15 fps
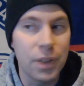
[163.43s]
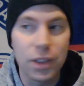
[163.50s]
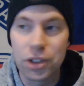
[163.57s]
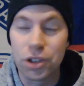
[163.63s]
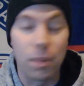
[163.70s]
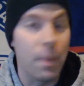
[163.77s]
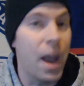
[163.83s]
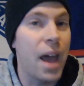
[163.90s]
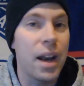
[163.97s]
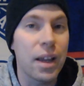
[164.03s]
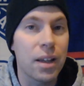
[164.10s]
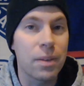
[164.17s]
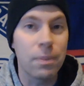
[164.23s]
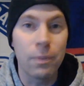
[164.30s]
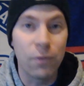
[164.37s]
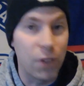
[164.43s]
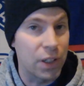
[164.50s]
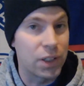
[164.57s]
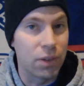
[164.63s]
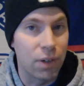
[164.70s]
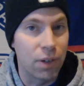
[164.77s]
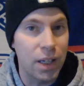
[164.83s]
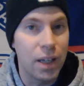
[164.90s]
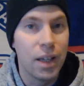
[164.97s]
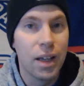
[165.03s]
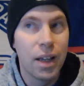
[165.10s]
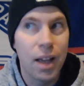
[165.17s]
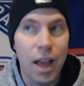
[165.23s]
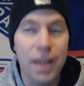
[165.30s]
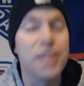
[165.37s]
dramatic victory
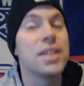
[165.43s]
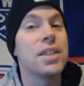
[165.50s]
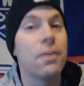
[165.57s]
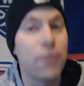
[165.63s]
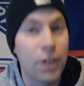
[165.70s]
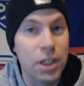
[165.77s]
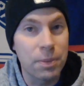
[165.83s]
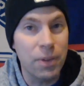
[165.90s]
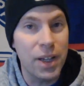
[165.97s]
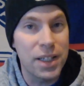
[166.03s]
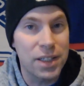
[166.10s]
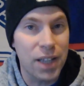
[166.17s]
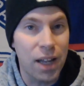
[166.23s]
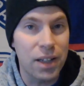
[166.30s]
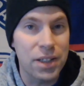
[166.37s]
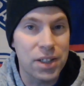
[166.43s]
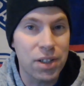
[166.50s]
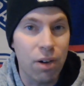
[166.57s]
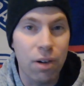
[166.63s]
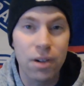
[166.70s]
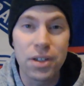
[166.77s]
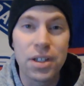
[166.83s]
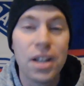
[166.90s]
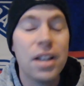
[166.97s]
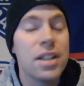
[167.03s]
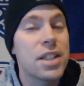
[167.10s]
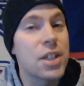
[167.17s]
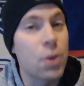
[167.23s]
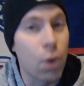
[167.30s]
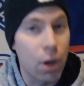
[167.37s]
against the first place Dallas Stars,
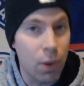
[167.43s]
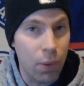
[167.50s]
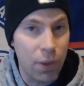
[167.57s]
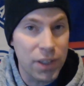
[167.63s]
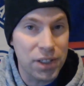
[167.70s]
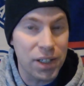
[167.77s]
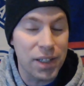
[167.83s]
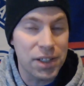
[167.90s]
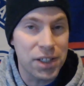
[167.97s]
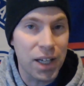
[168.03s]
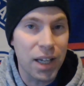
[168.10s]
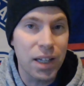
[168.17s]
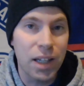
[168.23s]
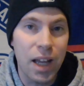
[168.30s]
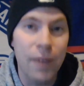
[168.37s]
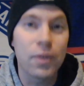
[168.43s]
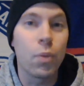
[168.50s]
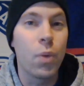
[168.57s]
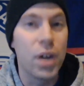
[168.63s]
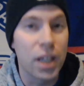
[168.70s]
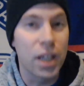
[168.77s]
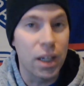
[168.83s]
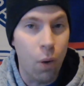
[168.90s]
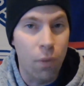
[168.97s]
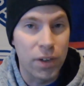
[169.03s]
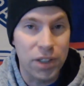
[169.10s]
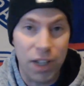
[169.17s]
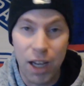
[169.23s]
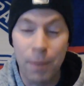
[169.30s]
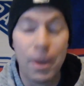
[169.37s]
scoring with less than a second left, winning in
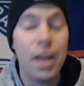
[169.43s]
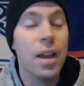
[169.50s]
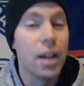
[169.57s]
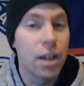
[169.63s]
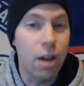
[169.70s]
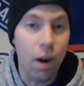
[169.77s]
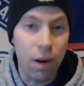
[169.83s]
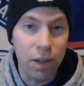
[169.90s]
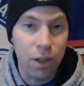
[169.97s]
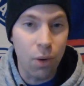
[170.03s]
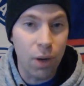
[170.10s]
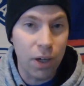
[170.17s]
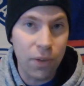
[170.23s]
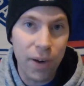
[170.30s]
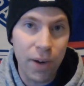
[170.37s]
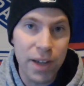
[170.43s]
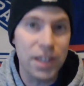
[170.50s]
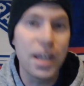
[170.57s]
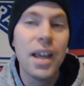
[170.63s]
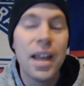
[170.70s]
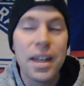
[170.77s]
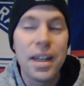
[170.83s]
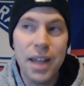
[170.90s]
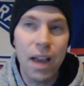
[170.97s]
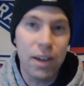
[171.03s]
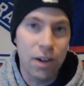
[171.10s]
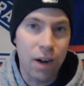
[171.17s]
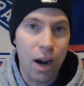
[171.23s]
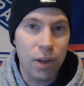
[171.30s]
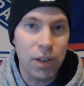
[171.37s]
overtime, Garden going crazy. Now
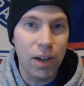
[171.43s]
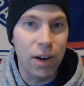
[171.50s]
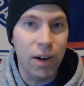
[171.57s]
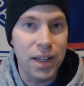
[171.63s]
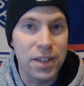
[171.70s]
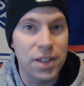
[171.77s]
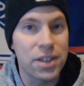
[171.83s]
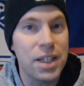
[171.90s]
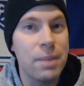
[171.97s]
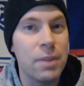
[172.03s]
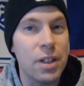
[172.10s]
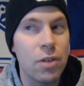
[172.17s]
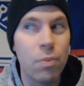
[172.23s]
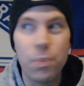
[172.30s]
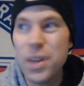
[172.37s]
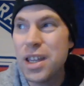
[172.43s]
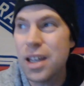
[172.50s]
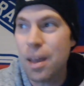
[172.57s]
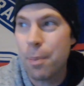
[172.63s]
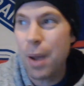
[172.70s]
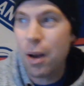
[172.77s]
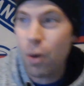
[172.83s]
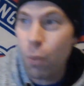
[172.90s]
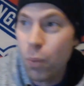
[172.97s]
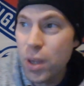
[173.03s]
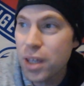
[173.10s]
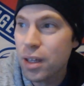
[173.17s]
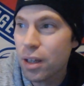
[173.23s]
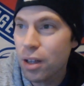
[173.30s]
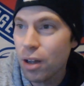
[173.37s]
you're out there against a team that you beat about a
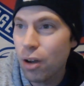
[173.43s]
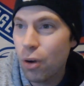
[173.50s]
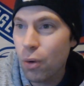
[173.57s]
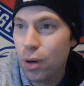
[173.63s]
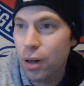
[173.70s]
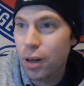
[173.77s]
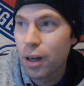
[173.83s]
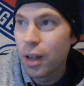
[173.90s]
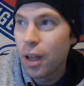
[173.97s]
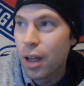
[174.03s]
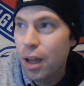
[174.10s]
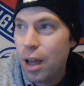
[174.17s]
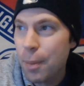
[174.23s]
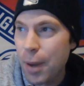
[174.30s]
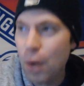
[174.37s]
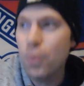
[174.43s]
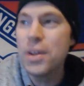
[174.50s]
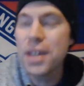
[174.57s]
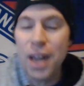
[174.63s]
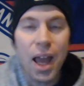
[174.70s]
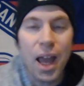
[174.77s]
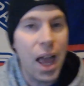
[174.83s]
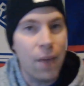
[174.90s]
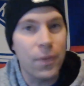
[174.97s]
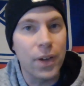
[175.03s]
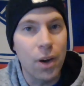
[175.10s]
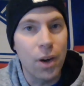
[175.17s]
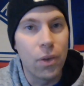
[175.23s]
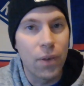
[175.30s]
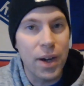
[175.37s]
week ago or about a week and a half
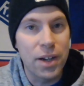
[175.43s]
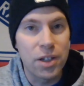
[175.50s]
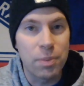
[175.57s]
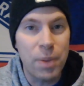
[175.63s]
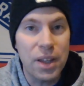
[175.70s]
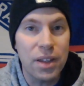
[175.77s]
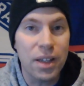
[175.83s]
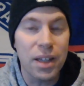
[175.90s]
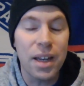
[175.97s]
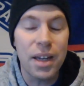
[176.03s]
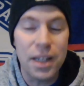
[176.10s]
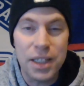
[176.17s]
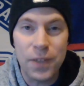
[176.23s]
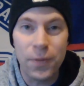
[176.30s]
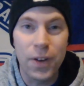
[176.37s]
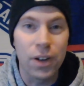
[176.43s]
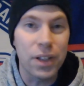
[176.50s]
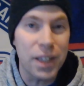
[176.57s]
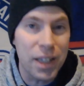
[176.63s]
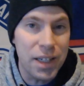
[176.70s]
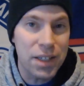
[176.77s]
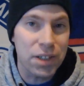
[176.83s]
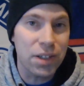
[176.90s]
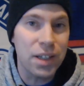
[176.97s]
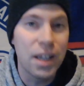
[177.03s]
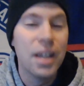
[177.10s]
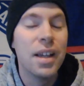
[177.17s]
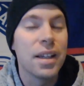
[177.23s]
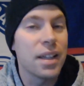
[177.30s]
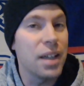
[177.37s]
ago. The Rangers beat the Canadiens fairly easily.
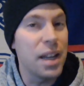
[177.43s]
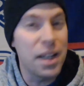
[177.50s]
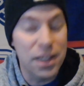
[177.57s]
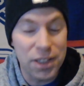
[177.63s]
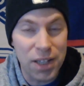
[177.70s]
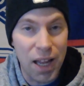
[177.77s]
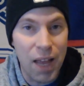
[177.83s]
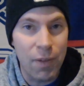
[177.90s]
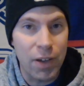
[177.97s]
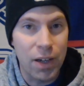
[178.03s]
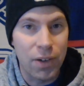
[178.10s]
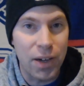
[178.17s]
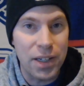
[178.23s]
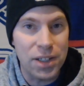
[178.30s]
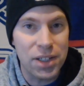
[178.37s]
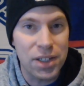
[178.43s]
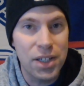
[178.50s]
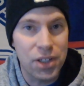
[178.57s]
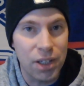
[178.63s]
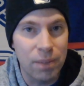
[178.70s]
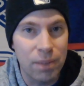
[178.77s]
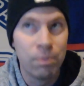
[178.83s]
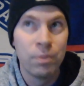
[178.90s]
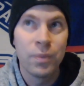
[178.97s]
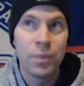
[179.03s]
Canadiens not having a great season.